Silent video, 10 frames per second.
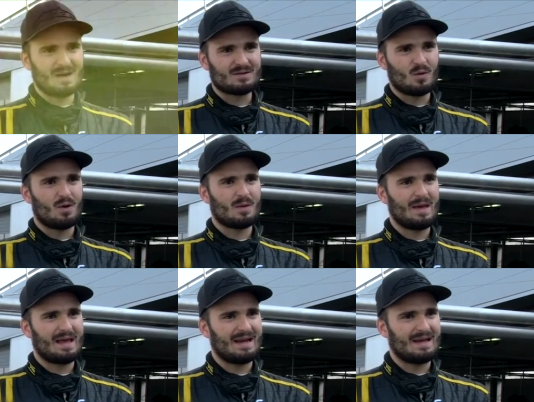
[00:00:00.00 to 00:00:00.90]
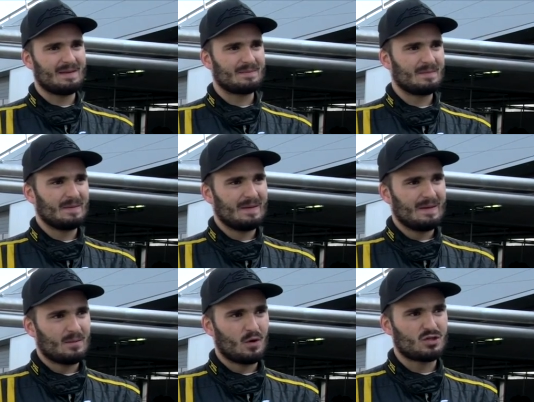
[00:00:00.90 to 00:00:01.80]
I don't want to make any
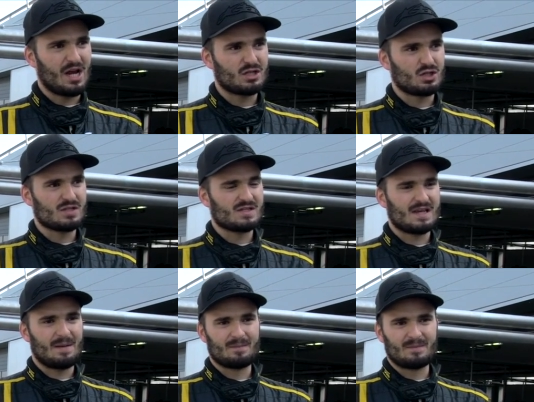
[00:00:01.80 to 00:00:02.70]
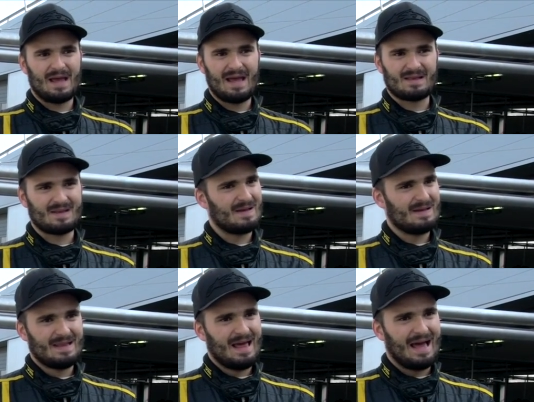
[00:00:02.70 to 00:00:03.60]
projections um, yet,
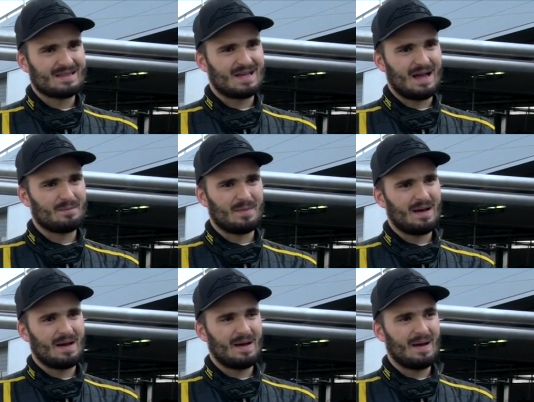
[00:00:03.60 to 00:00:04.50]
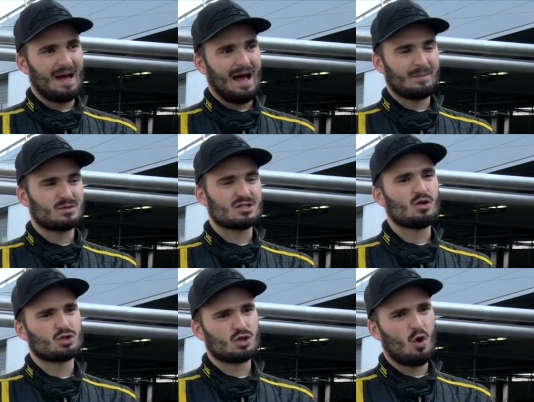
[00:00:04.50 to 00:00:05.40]
as I'm uh, I'm just
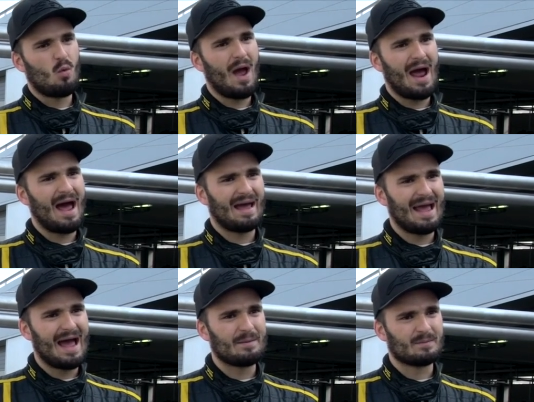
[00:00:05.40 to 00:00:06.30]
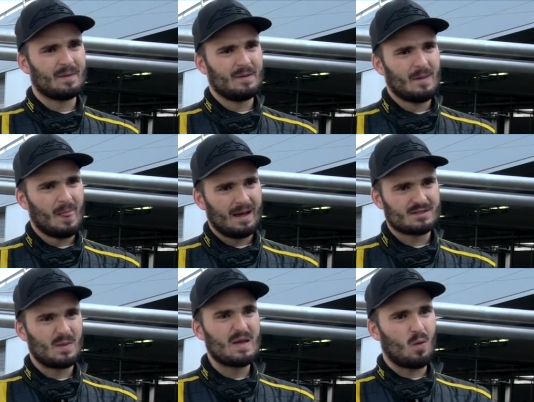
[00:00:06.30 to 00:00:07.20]
not sure where I am
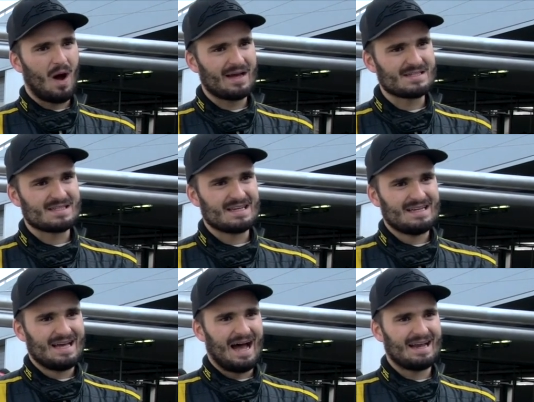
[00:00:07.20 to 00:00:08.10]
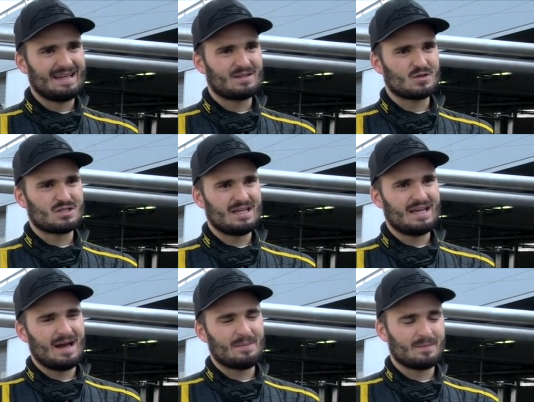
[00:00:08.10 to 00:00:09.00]
speed-wise. I need to
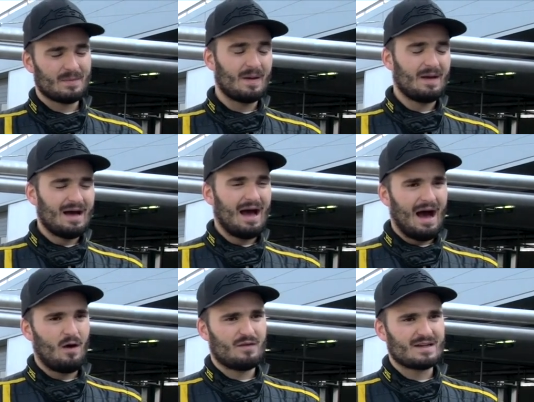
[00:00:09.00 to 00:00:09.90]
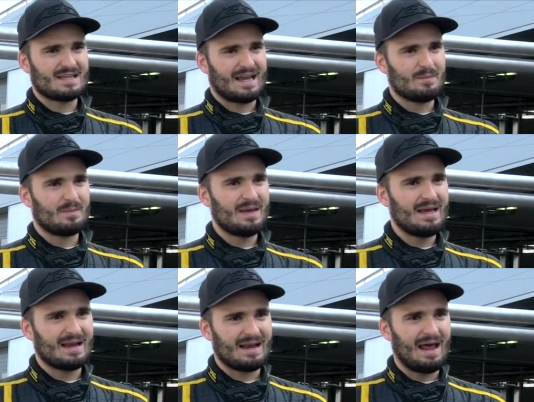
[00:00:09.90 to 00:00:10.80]
see um, how fast I can
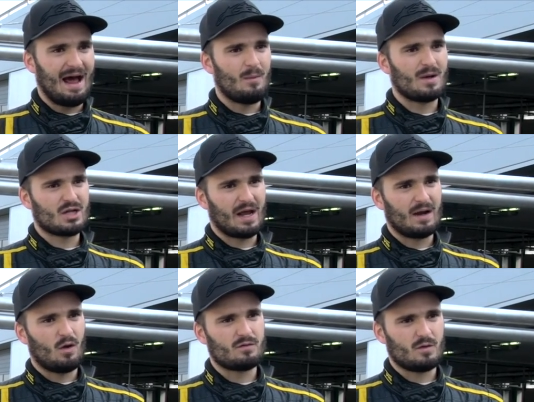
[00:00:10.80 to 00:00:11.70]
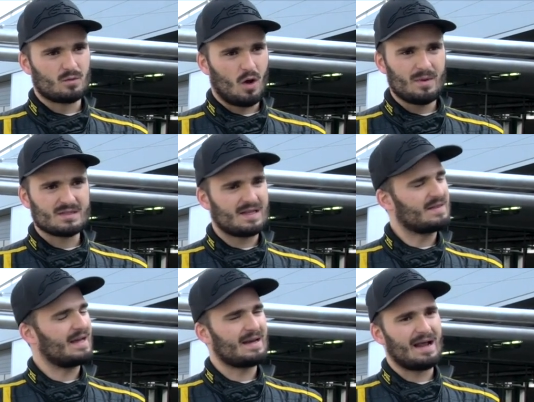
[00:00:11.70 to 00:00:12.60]
be and how much I can learn from Thomas,
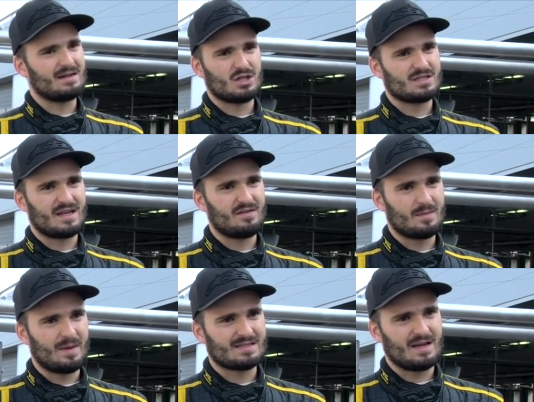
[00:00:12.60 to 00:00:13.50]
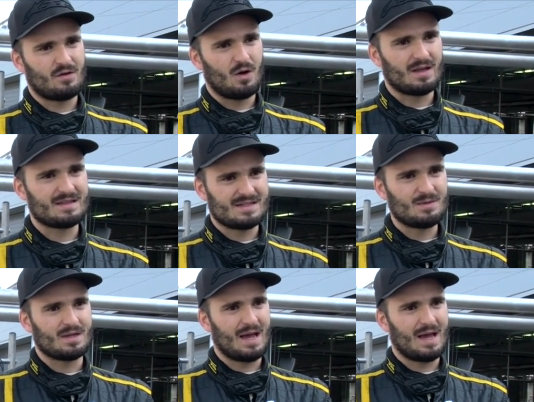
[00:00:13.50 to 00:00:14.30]
and then I'll just give it the best I've got and see what